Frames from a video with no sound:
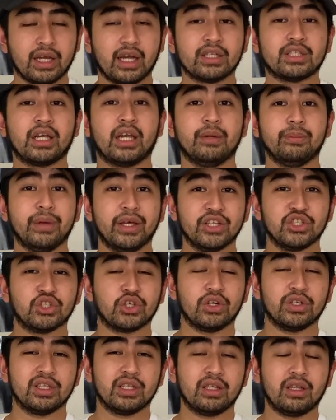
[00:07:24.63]
as I
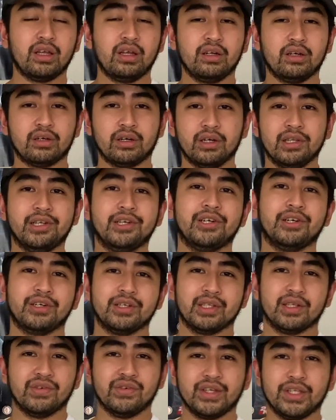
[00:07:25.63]
mentioned earlier
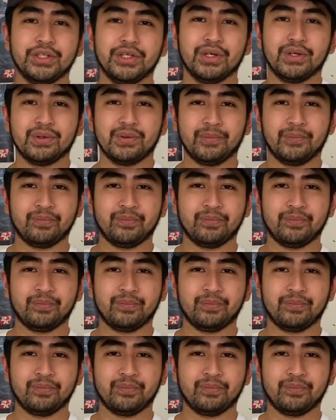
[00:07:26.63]
in the video.